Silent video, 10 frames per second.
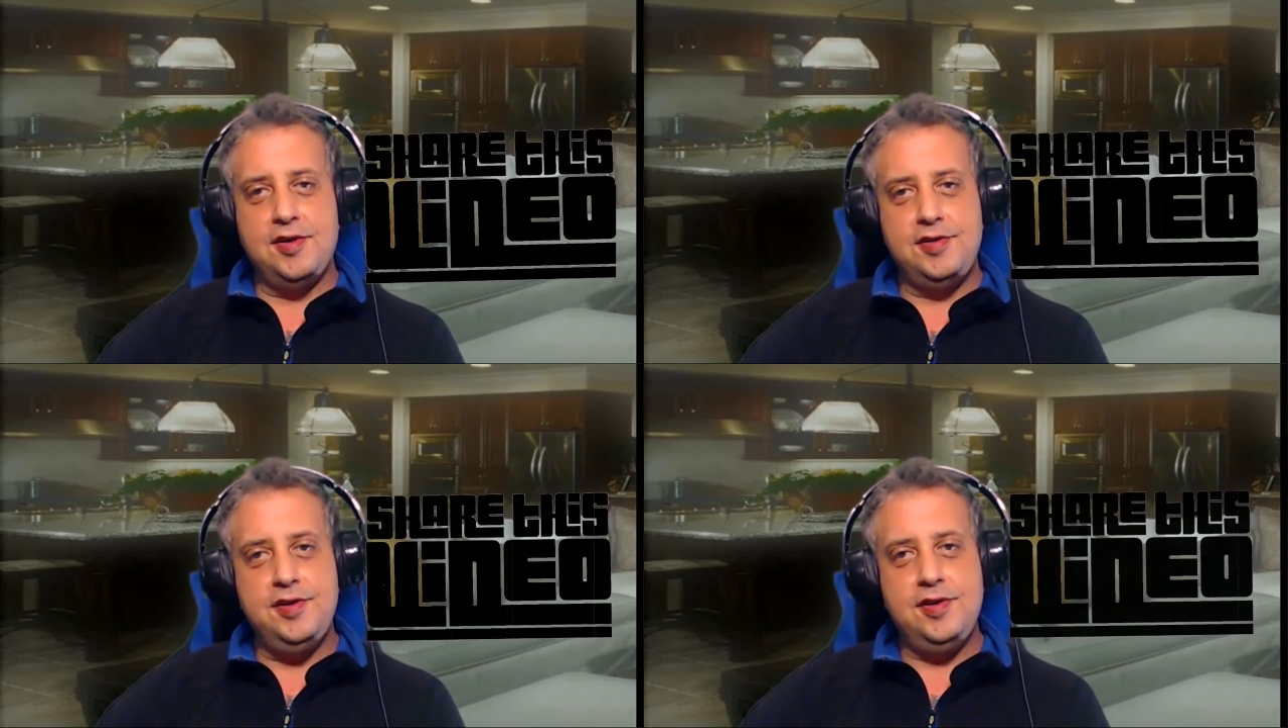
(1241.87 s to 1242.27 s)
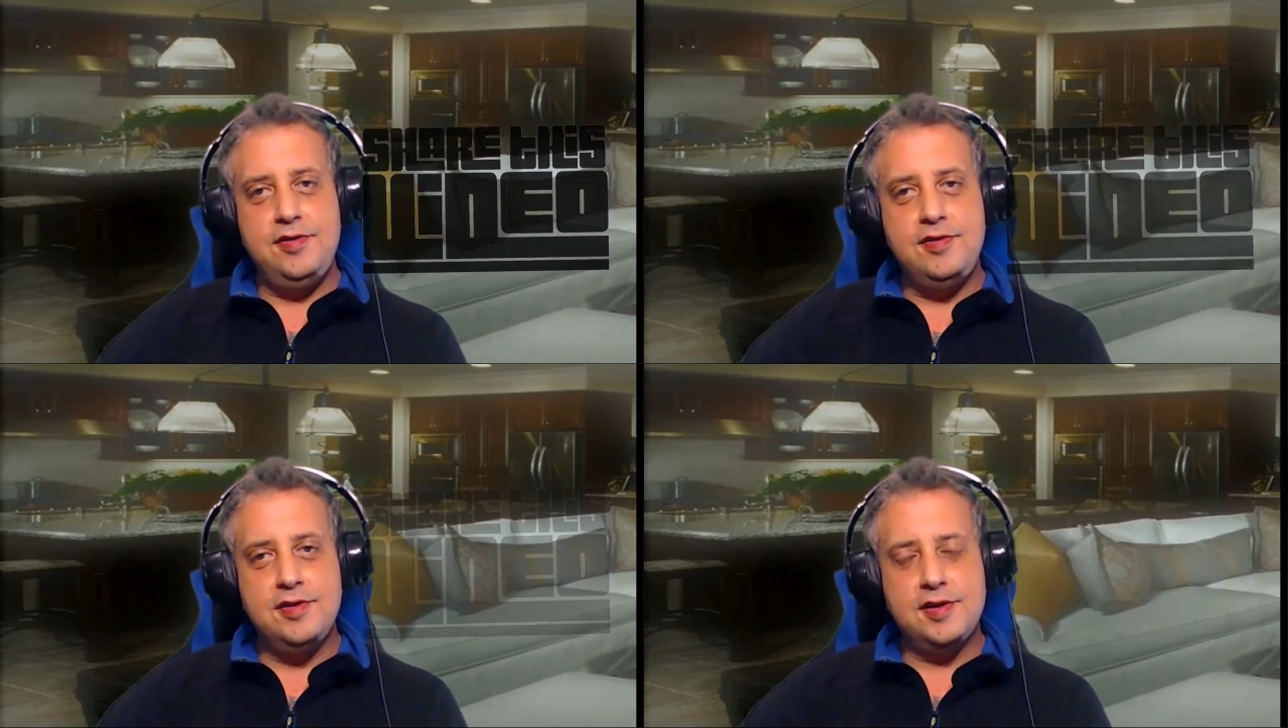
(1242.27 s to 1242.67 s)
You
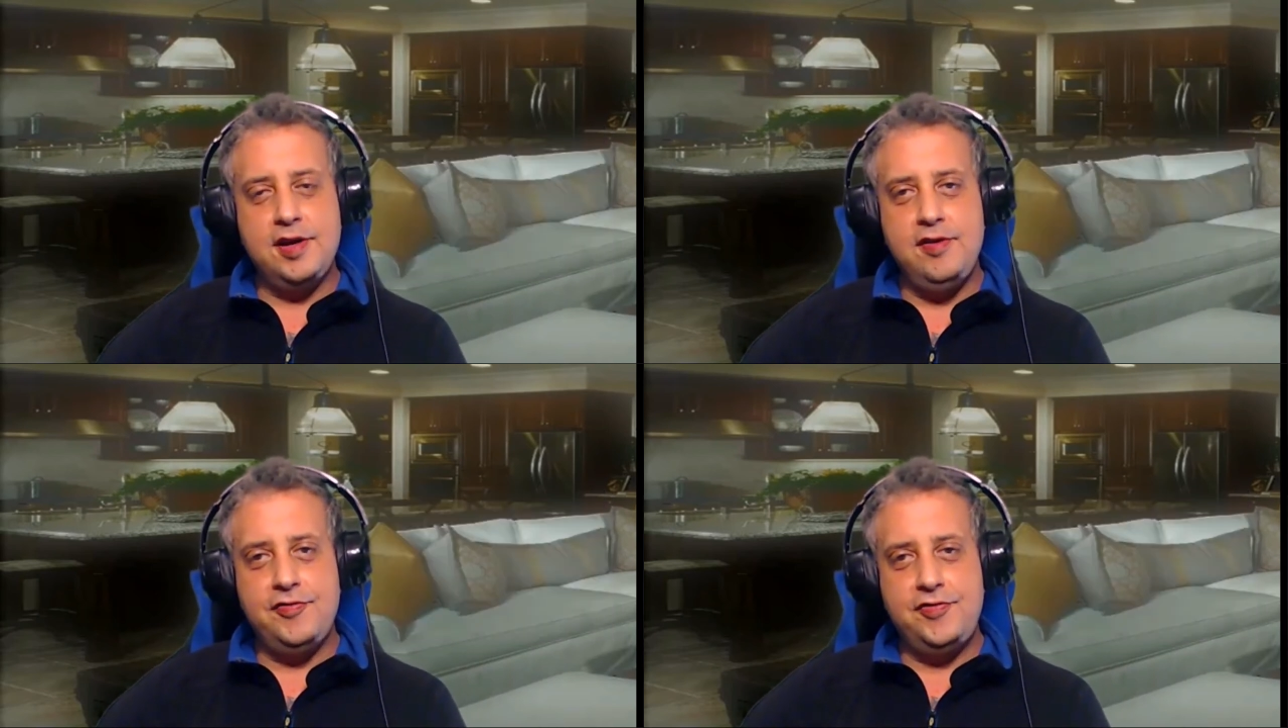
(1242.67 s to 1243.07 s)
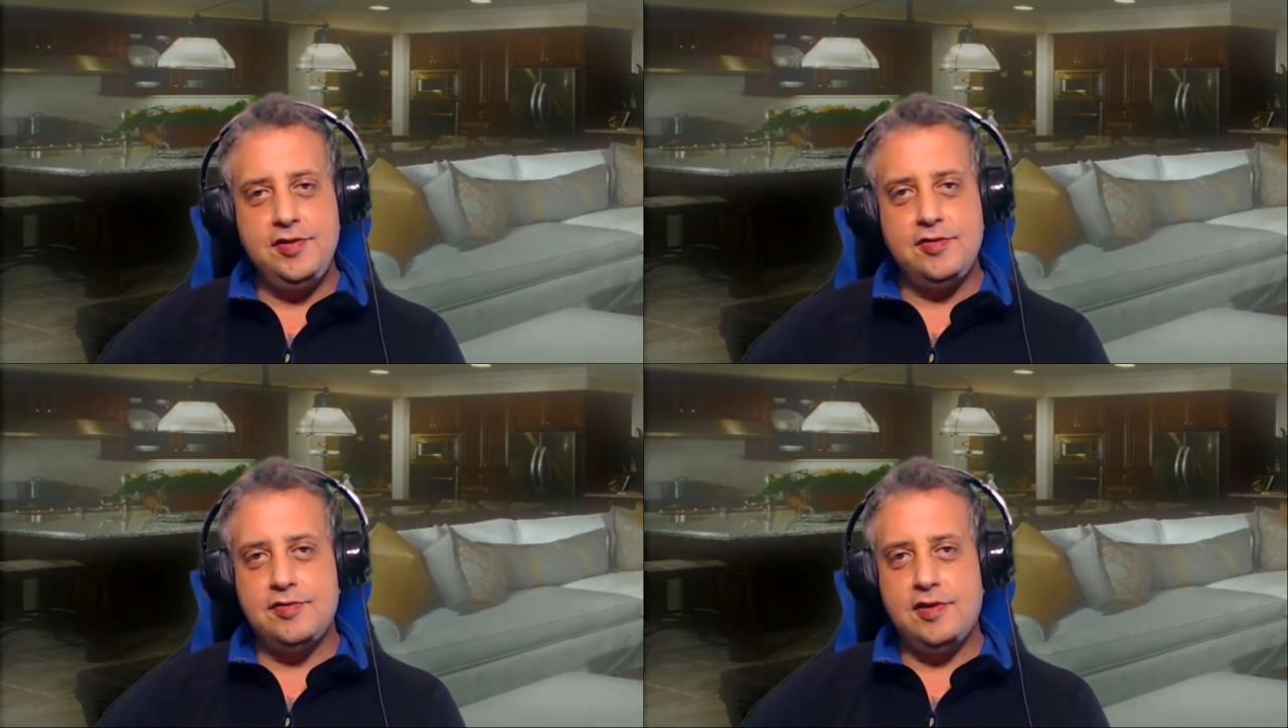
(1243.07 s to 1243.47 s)
know, like I don't
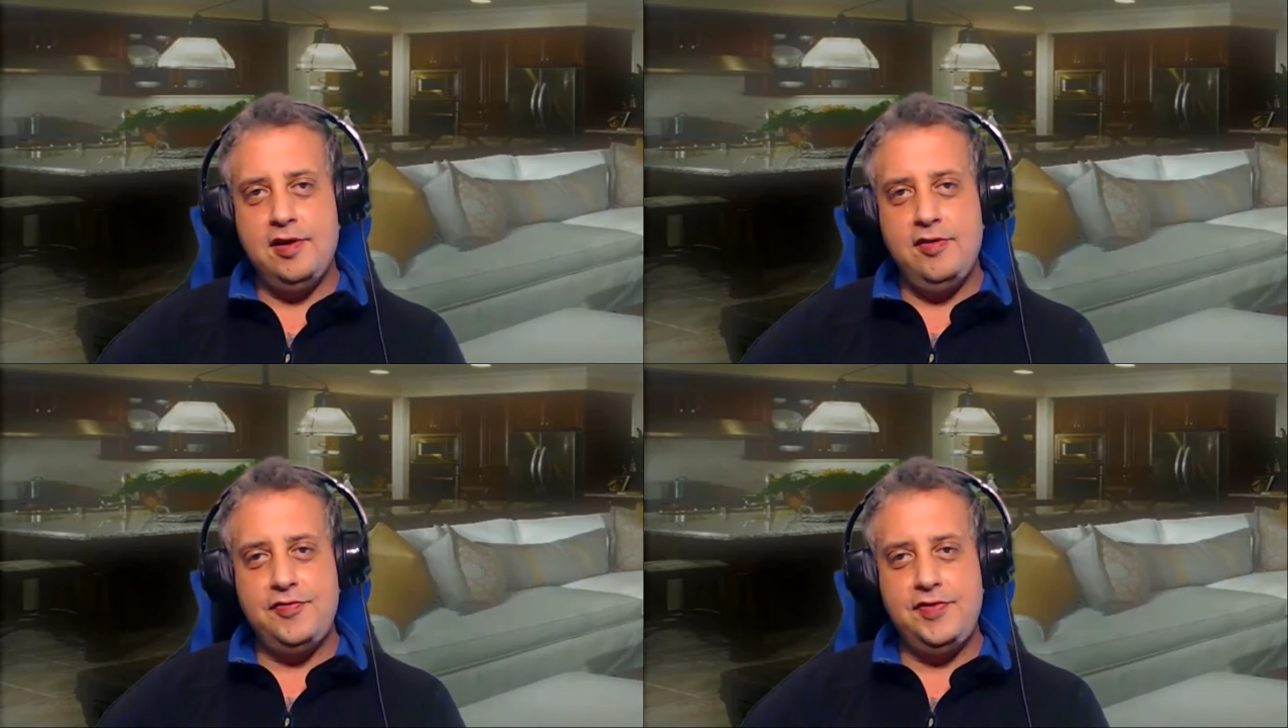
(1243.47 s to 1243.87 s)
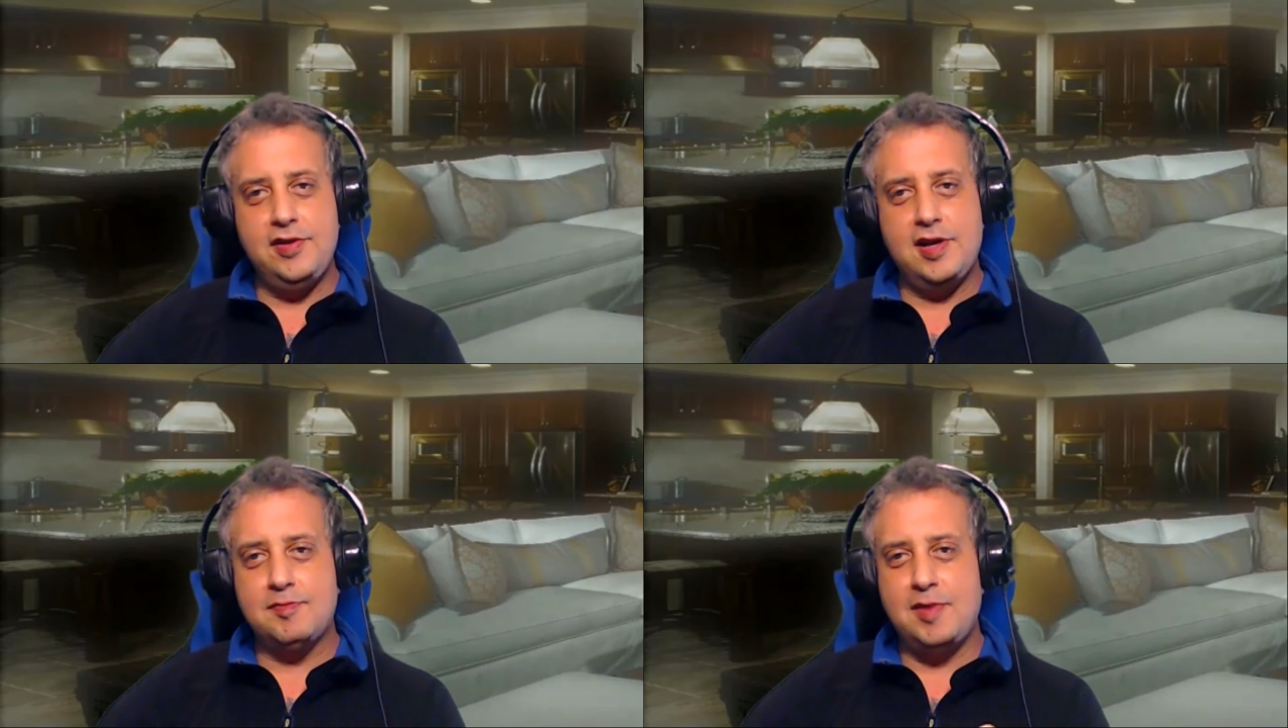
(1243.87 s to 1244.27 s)
feel, I don't feel
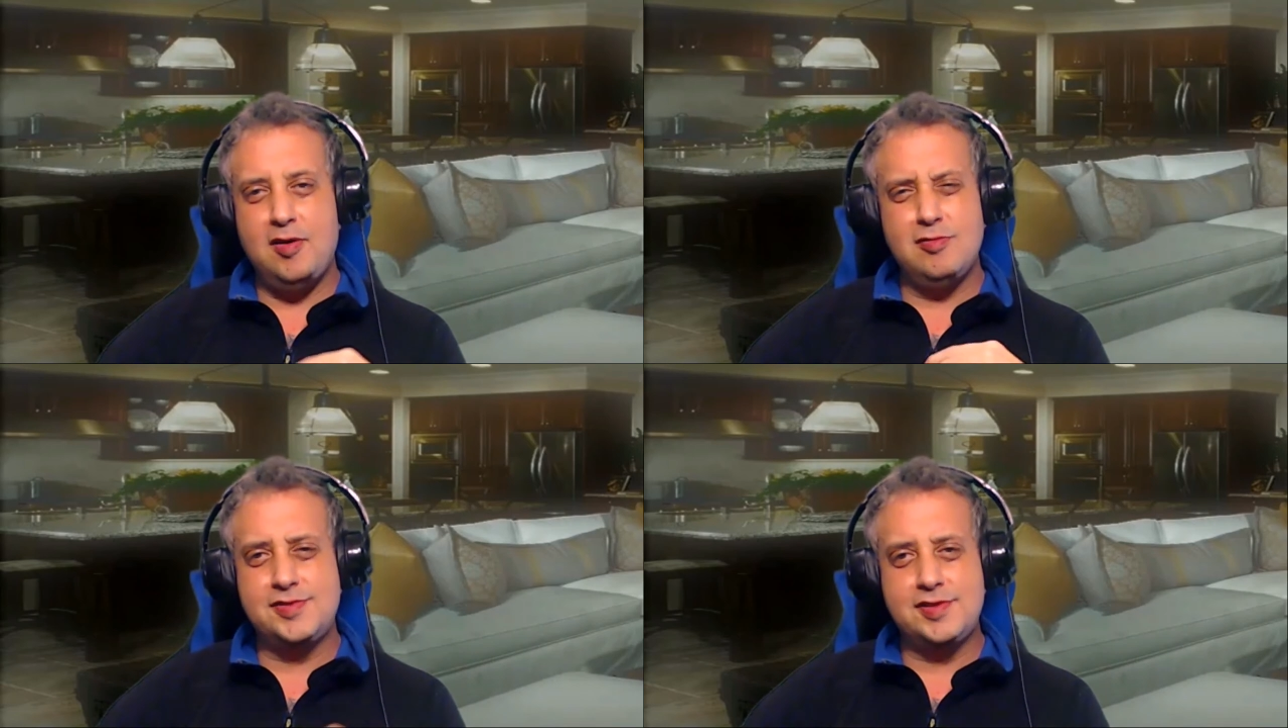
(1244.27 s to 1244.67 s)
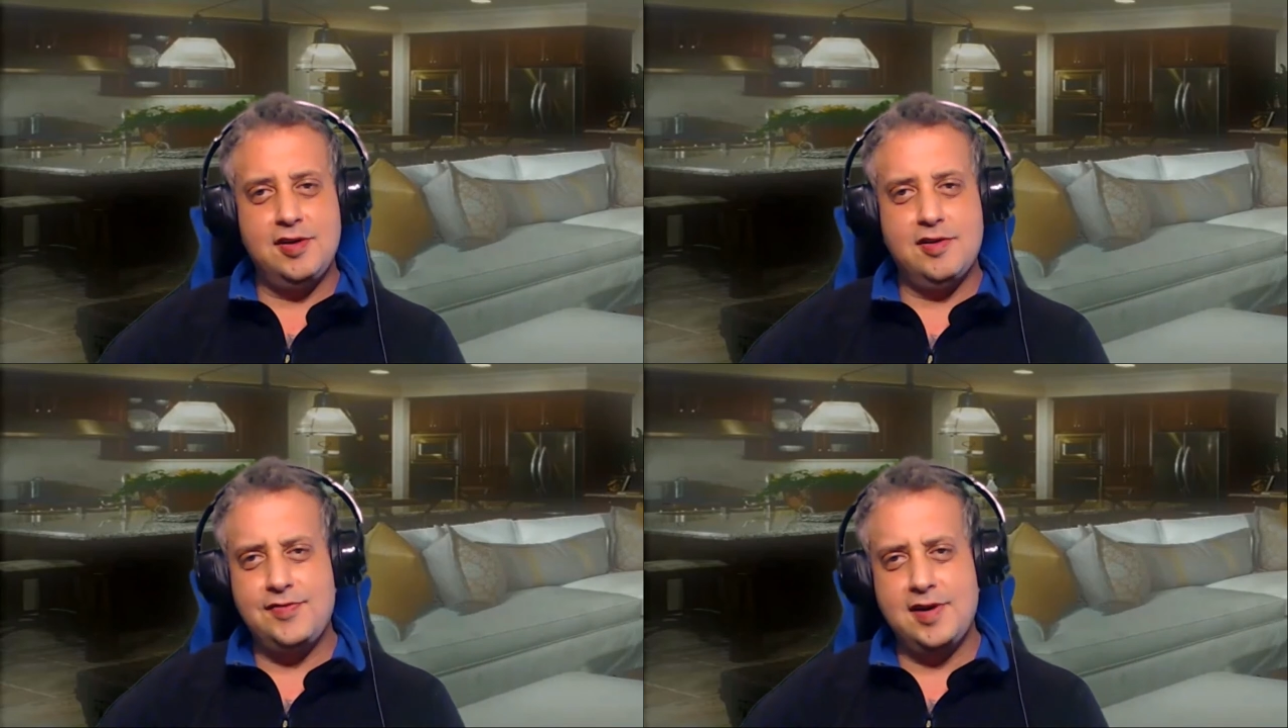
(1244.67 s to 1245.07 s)
like my old
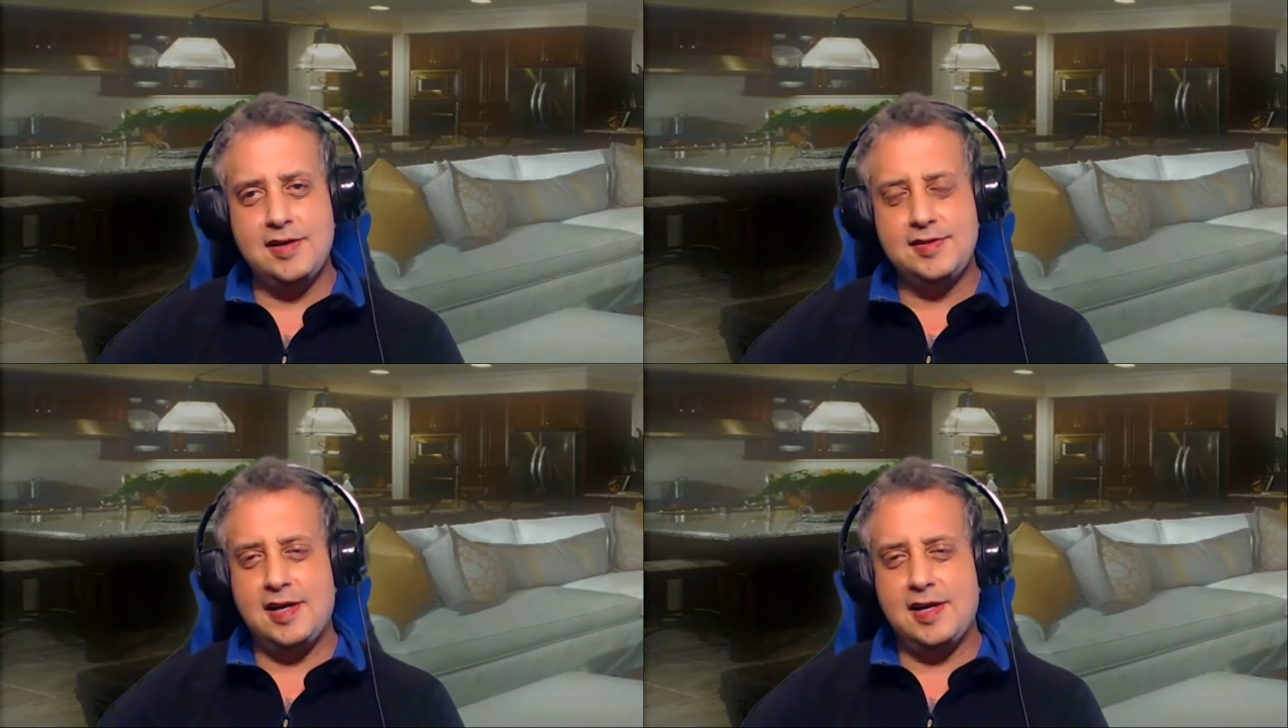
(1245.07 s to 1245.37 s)
self, and I,